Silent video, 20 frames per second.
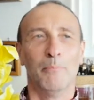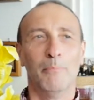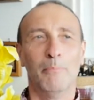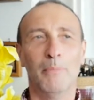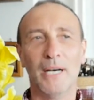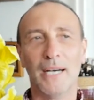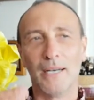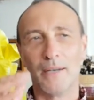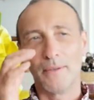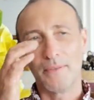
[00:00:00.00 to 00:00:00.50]

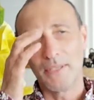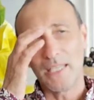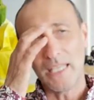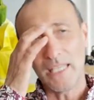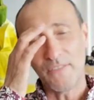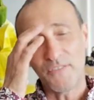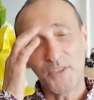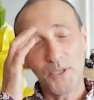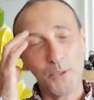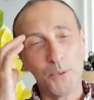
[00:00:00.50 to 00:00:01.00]
But
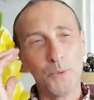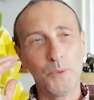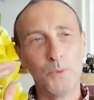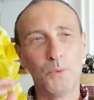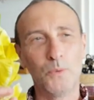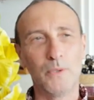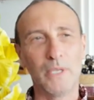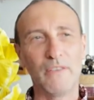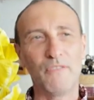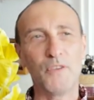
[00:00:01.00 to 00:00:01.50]
if
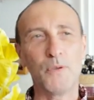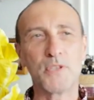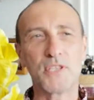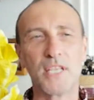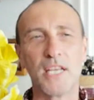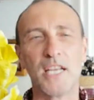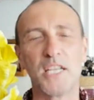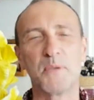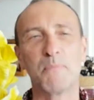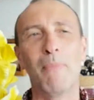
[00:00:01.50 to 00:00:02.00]
you if you
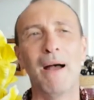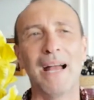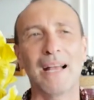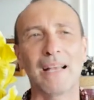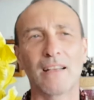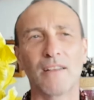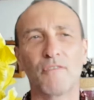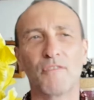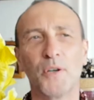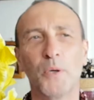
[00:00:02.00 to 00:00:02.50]
search
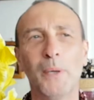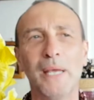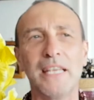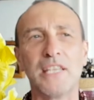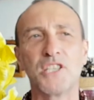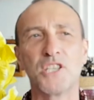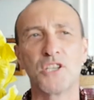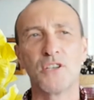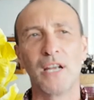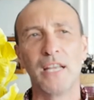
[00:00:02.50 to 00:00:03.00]
back through
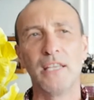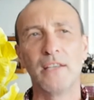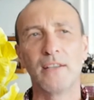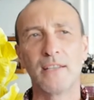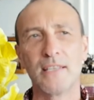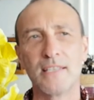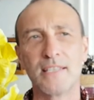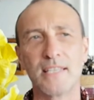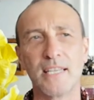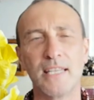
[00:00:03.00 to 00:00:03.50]
history, you
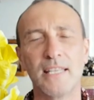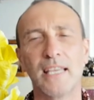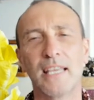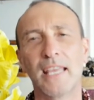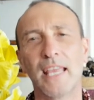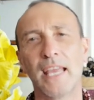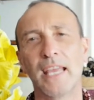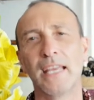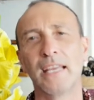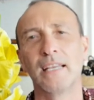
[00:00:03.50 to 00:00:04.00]
can see the
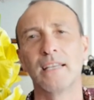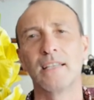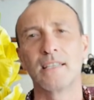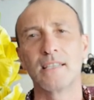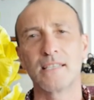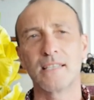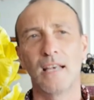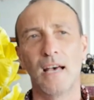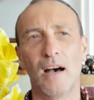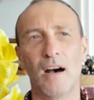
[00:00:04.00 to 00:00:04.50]

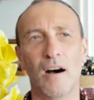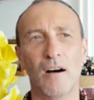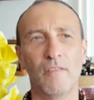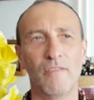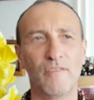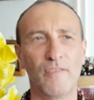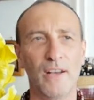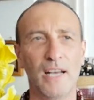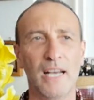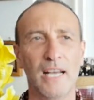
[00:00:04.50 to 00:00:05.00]
kings
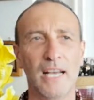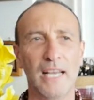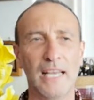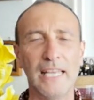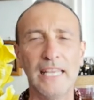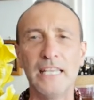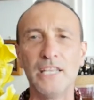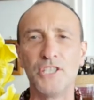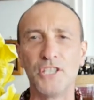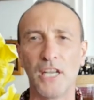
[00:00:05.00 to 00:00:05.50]
of uh,
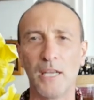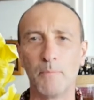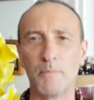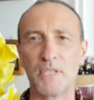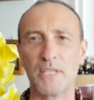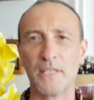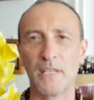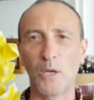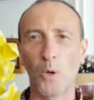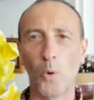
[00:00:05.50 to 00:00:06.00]

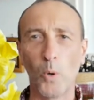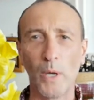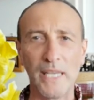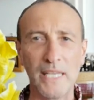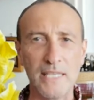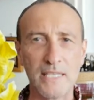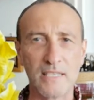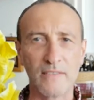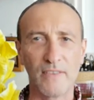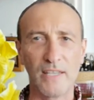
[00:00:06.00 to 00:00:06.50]
Egypt and the
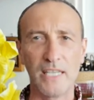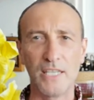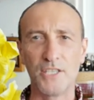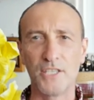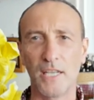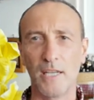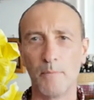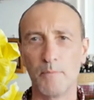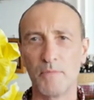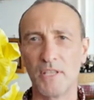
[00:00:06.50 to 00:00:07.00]
queens of
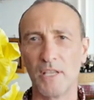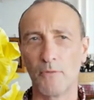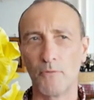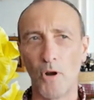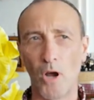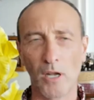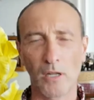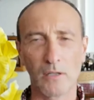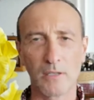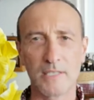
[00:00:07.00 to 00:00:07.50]
Egypt, the
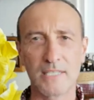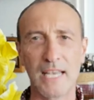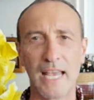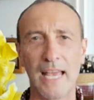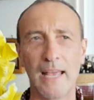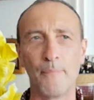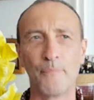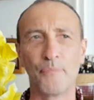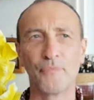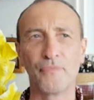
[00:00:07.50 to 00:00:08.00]
royalty.